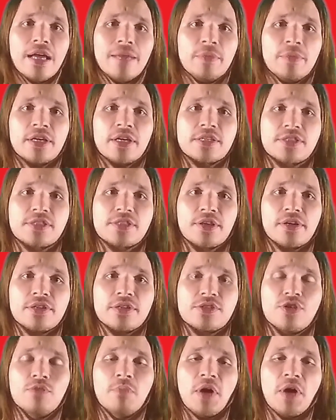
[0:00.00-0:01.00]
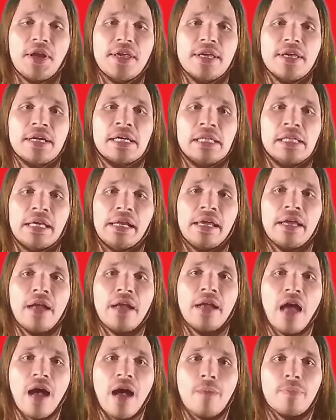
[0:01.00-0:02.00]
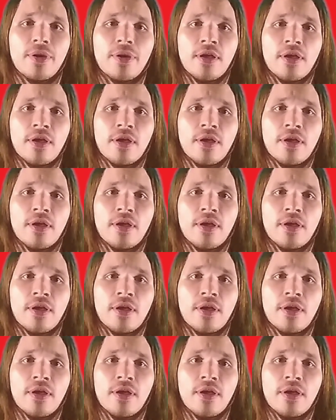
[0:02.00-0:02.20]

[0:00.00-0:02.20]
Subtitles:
because there is no money in cleaning it up.